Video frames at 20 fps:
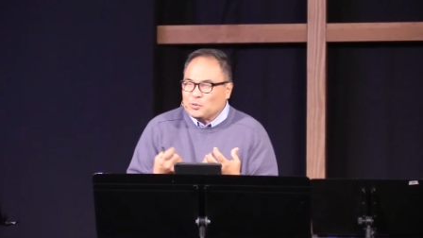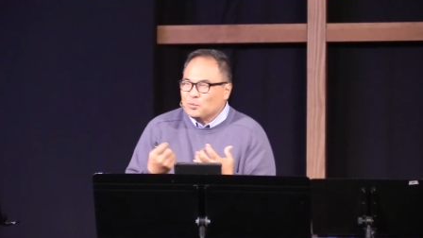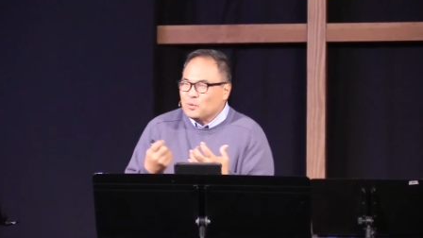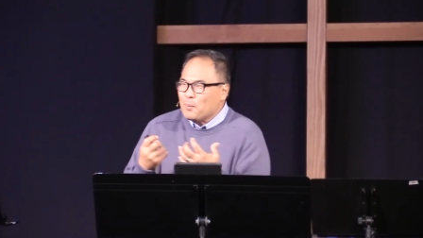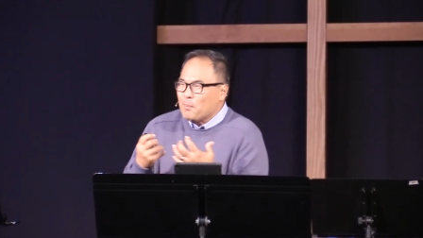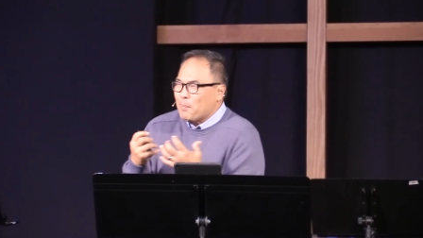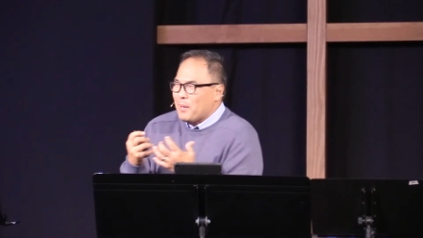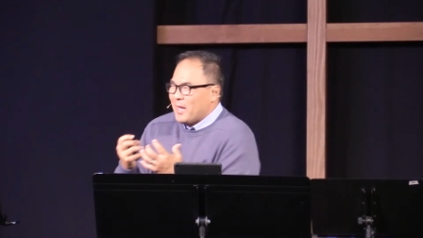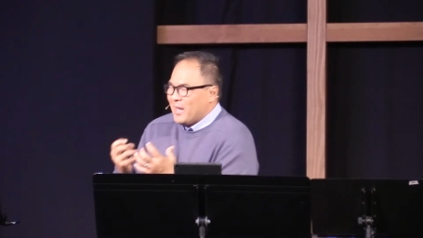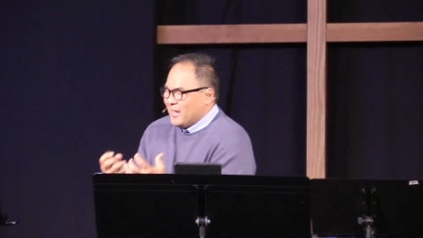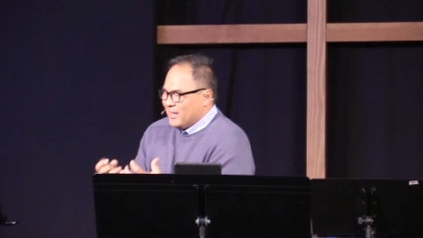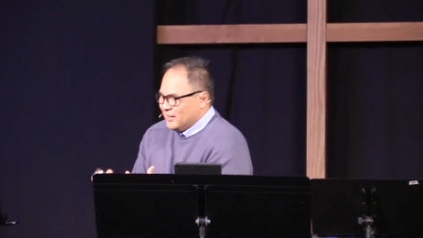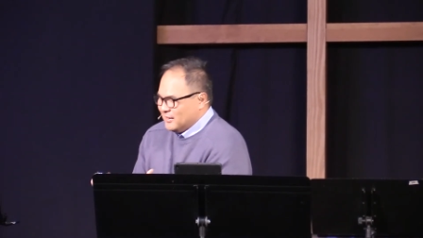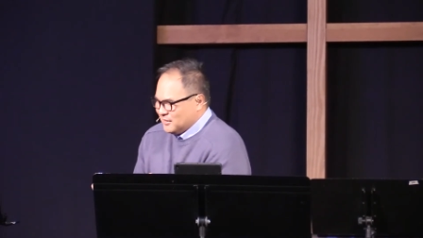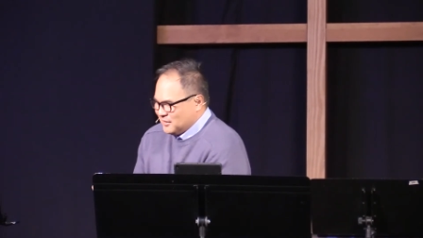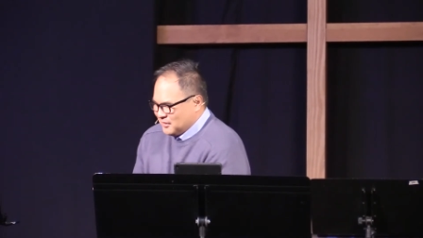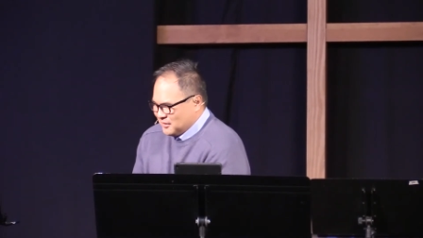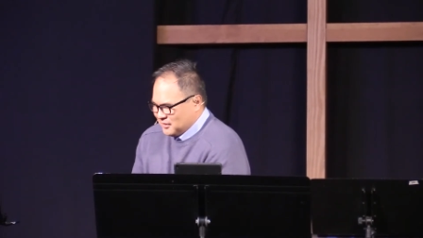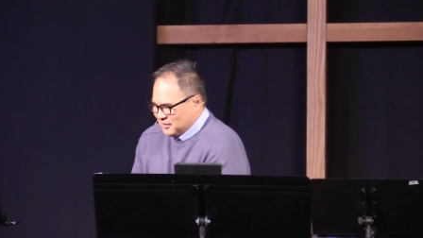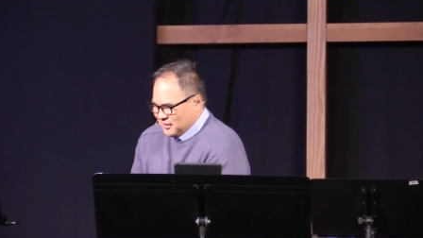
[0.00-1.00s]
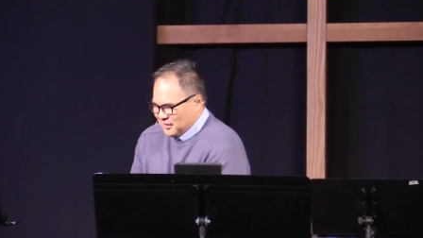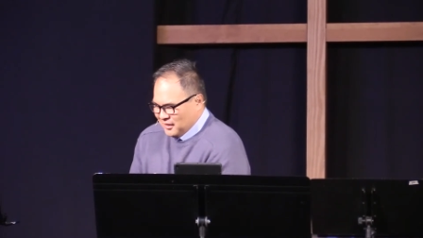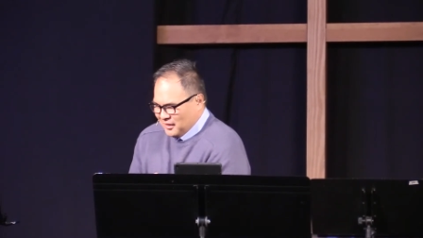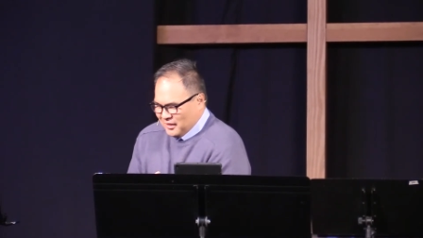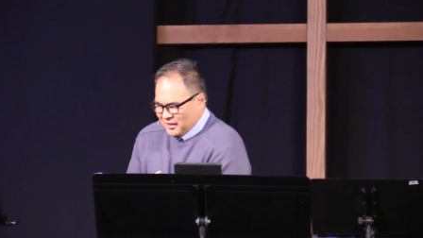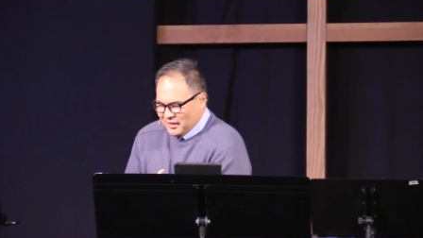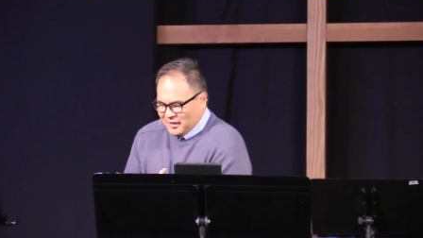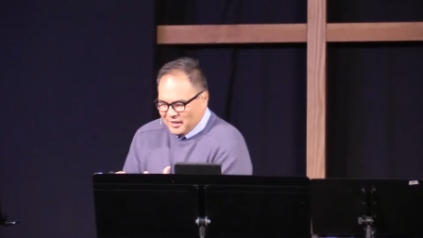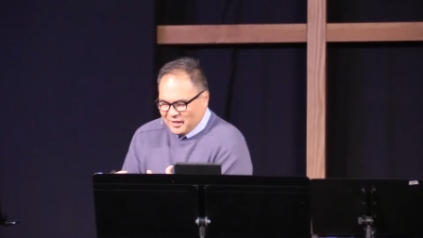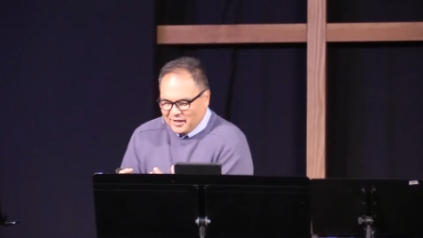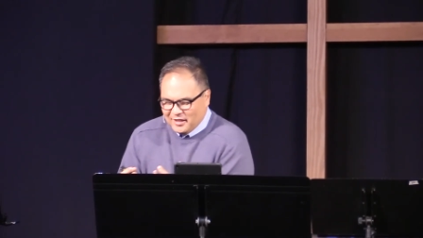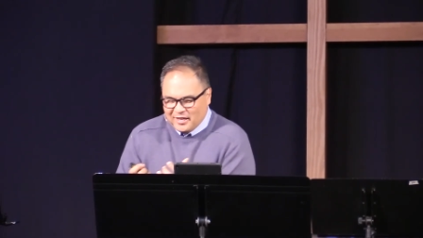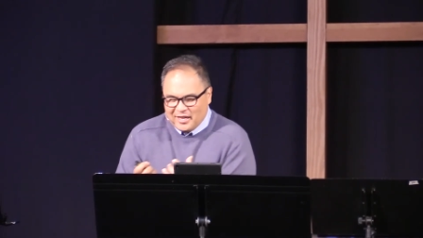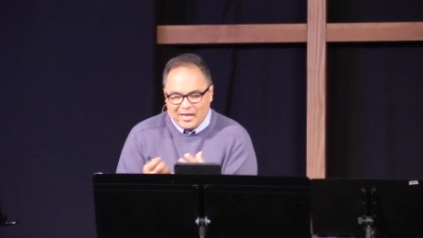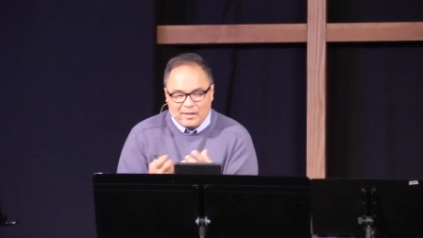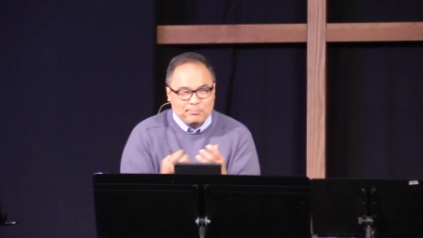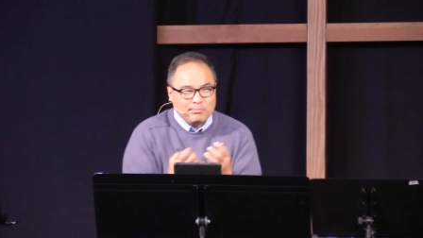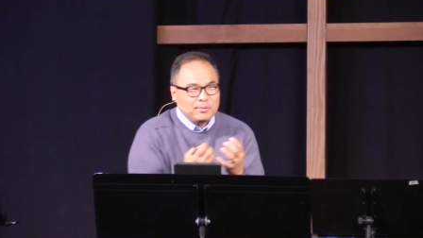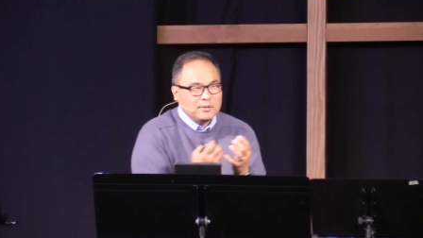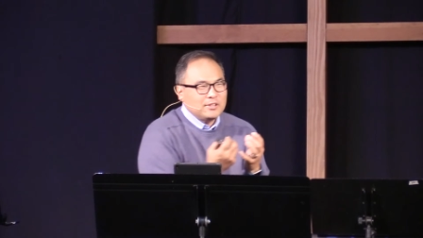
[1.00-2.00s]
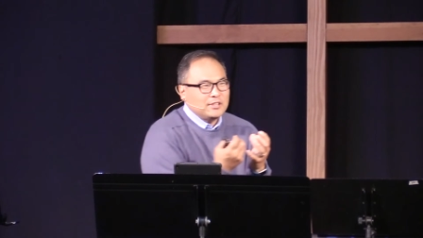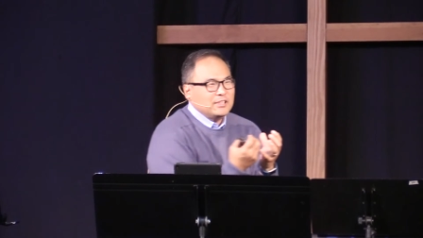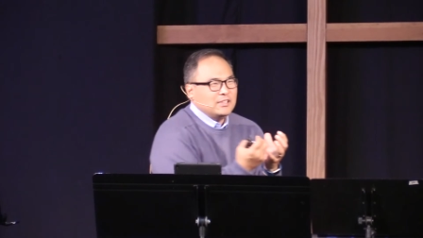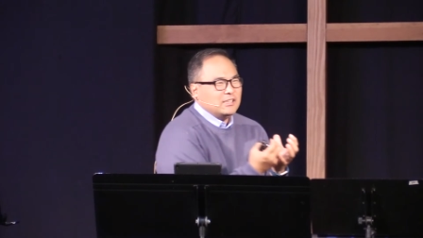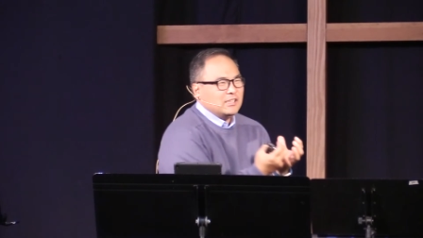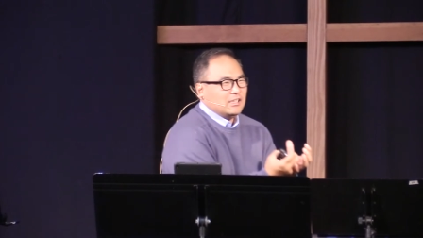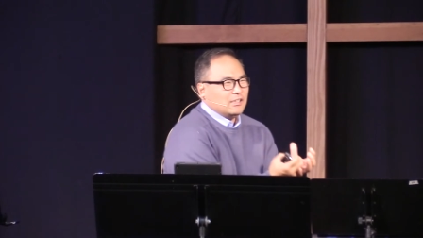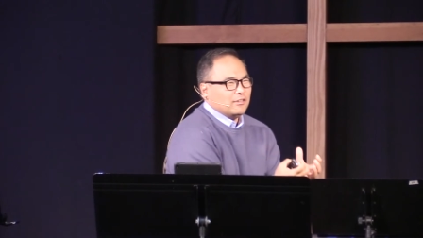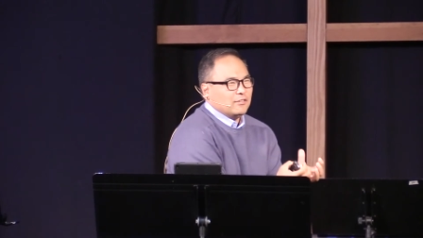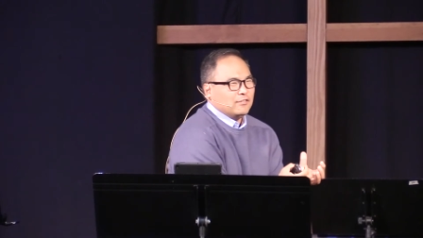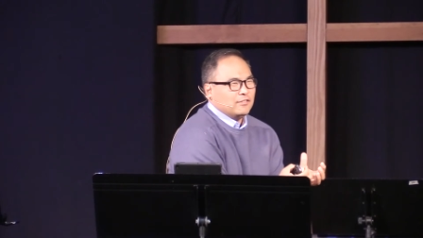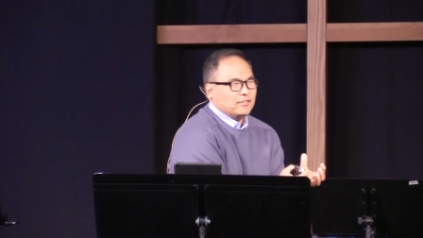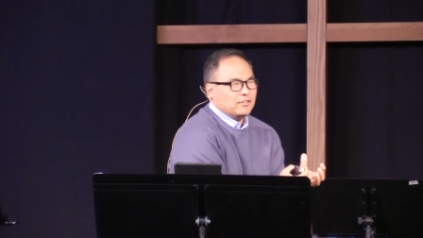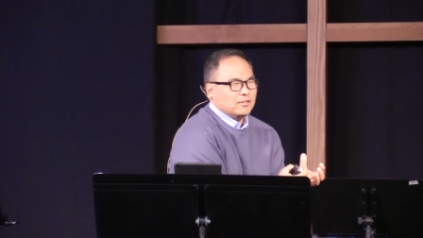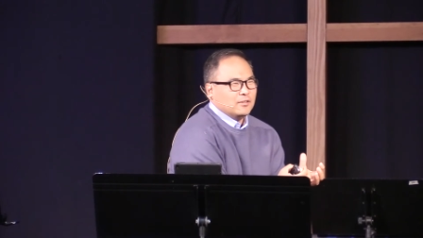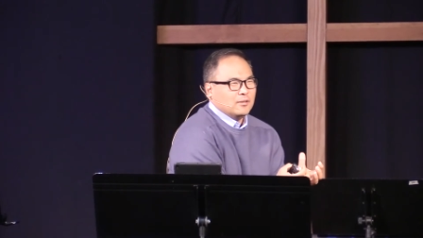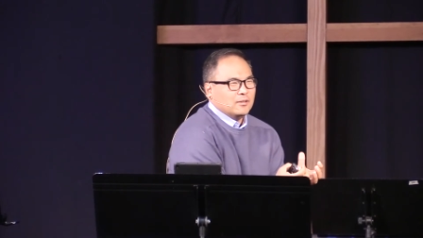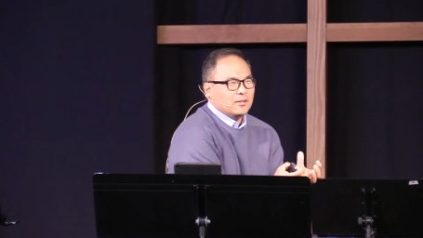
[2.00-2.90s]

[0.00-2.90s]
repent and believe.